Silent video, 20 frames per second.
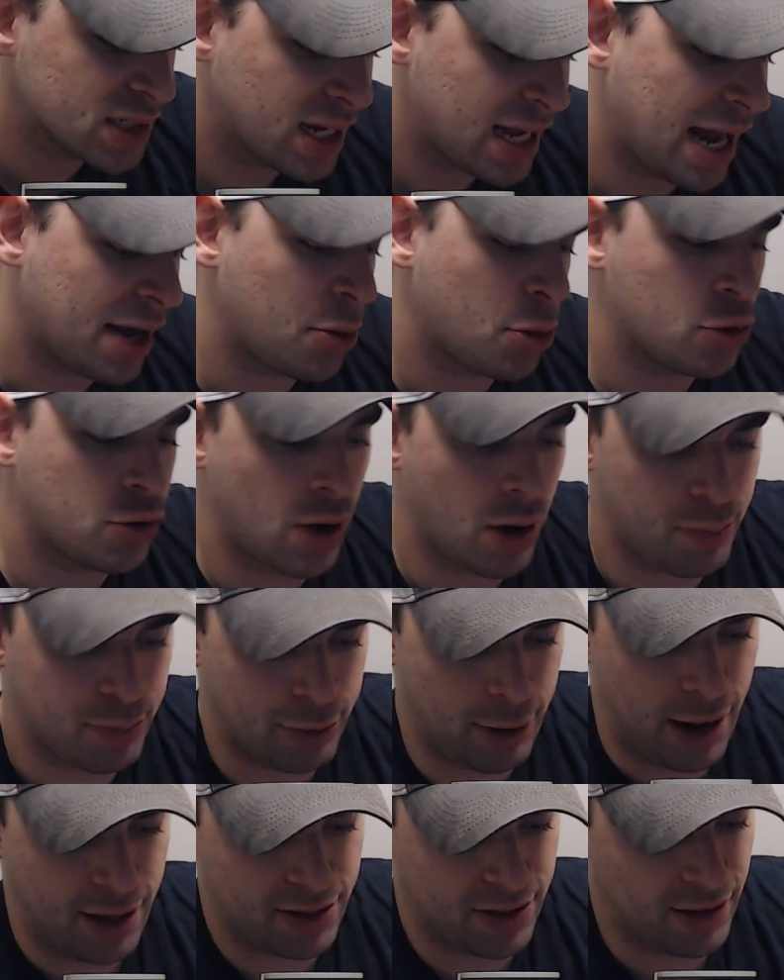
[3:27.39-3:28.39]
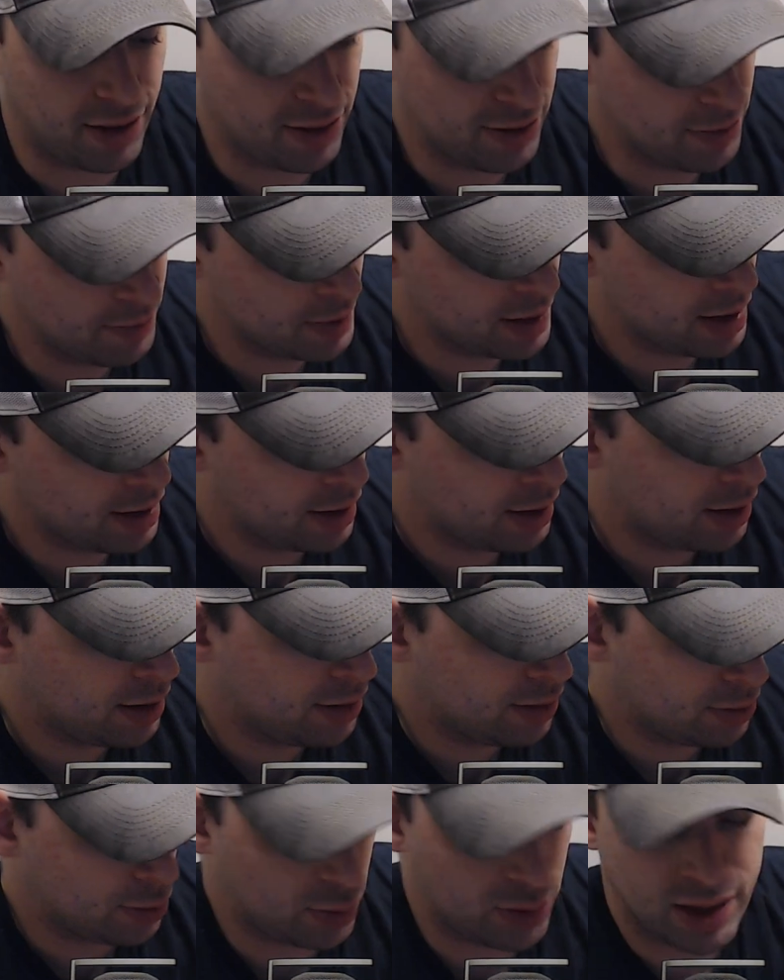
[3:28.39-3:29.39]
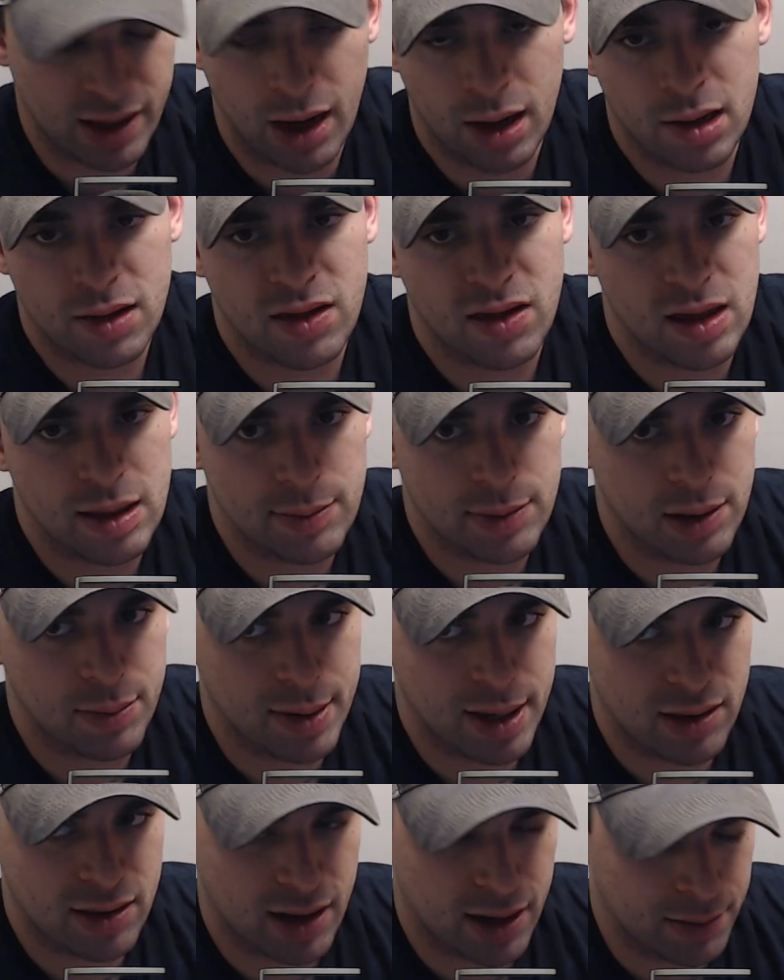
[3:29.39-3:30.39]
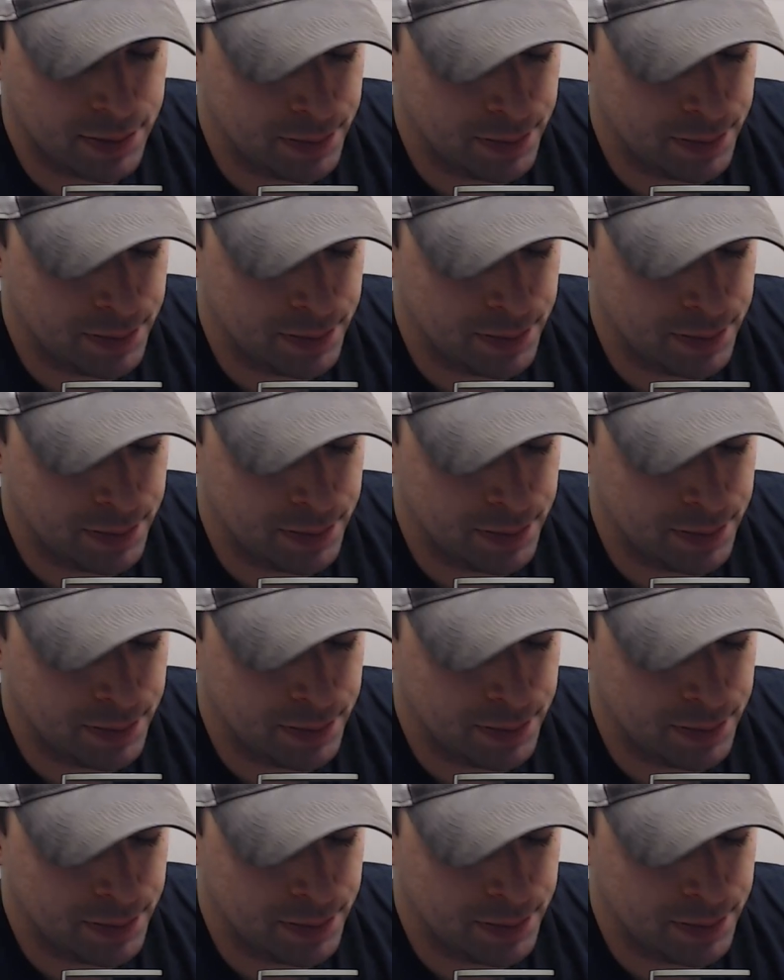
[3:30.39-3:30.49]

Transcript: kind of thought process. They're the youngest team in the Big Ten.